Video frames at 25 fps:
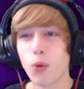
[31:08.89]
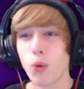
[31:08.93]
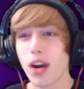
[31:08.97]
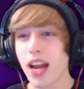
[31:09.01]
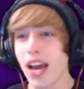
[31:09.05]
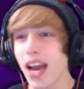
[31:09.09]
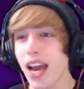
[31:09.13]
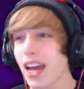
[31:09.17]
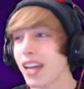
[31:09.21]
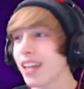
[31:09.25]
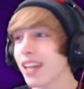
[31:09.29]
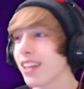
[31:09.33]
We're
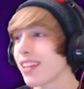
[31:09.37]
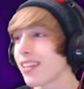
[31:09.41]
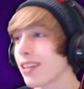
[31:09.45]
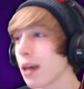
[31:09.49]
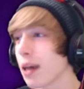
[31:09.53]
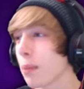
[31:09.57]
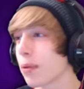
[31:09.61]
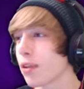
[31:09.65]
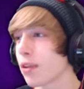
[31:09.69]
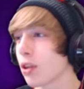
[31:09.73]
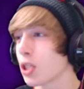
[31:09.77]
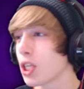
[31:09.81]
not ending this
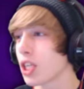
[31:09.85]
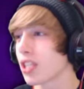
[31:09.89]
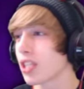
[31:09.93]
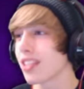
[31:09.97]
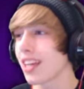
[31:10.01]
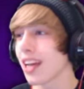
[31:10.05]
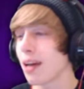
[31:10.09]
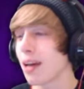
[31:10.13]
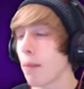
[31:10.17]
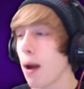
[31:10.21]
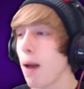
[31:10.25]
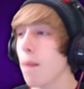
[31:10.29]
episode
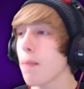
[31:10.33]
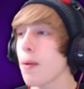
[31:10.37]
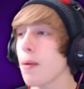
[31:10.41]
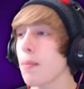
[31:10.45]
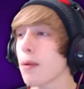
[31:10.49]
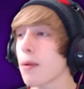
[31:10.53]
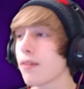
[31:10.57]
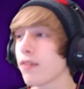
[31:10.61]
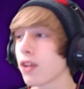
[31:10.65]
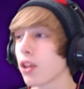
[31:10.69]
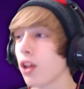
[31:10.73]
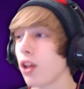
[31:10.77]
just yet. It might be a
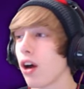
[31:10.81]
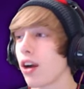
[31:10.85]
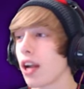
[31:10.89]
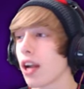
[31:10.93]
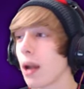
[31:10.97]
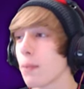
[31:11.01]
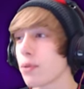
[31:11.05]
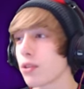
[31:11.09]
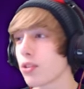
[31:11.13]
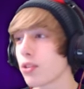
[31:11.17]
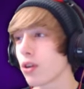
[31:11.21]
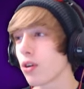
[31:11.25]
bit of a long
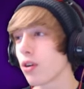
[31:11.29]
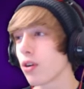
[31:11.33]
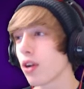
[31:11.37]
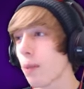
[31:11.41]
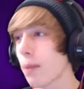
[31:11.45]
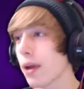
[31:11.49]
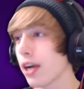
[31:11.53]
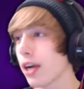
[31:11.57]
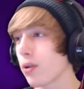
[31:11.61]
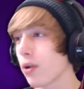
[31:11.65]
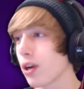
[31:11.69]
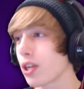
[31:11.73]
episode.
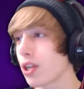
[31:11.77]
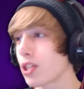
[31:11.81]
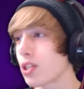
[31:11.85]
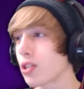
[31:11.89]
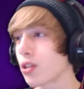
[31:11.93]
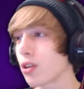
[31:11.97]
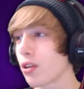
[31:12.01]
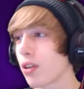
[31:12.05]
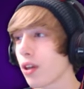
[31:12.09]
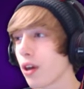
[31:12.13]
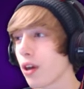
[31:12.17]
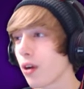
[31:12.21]
I'm not quite
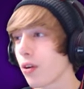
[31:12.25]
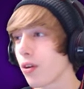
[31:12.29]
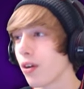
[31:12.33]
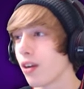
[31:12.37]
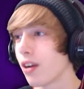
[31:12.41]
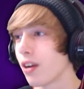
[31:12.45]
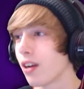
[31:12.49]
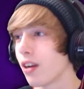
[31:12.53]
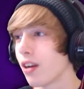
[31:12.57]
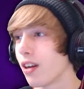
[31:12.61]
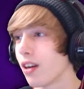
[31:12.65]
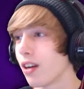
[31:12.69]
sure though.
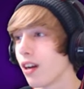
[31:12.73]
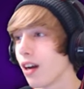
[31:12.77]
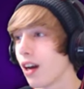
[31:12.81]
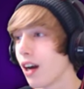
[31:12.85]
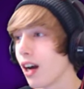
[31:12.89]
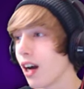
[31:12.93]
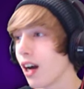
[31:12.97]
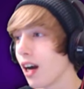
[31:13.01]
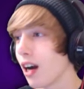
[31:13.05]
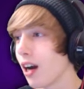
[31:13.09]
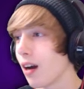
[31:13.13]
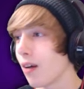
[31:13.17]

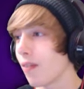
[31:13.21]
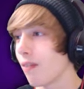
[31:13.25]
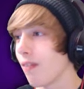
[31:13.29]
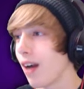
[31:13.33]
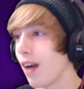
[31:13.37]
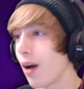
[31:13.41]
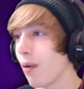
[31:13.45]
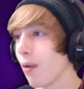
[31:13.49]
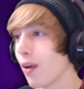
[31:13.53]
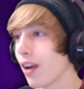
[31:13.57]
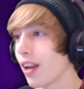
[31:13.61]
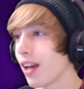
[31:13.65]
Um,
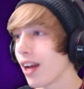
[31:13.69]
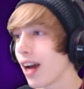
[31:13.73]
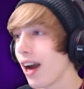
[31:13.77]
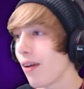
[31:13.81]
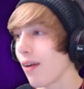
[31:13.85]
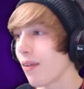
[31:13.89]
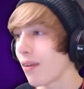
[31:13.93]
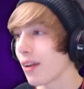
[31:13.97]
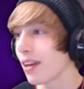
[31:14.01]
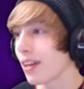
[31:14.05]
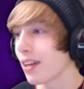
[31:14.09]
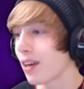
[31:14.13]
I wanna,
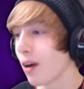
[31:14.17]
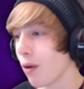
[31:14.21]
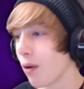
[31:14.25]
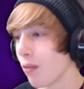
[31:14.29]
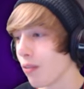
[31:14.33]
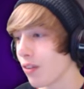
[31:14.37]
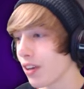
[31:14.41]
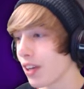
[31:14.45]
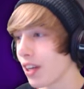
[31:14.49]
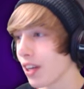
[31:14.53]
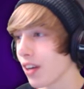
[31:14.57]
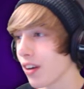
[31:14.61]
I wanna go
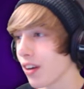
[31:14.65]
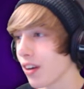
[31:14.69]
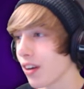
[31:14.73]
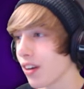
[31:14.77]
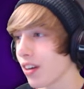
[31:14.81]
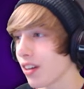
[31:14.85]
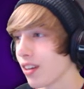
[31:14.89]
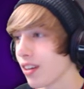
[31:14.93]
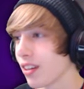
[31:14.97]
over here.